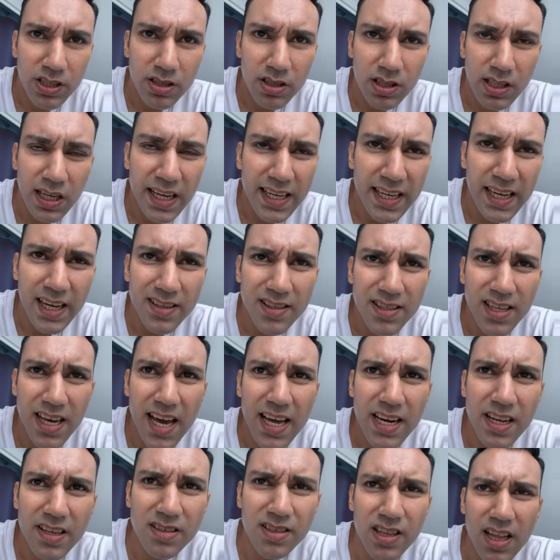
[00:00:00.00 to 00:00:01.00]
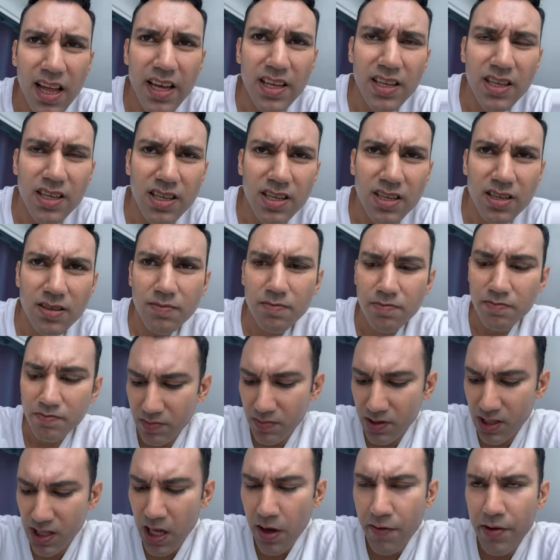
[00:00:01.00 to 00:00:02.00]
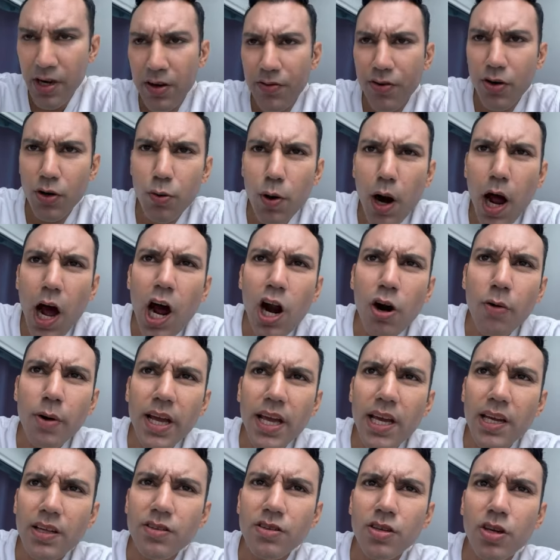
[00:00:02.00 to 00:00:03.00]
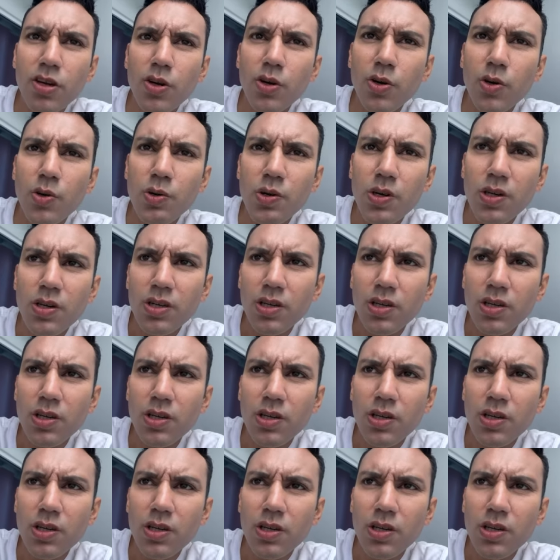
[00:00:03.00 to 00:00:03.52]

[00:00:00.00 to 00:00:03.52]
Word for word: Like I said, it's like giving a Ferrari to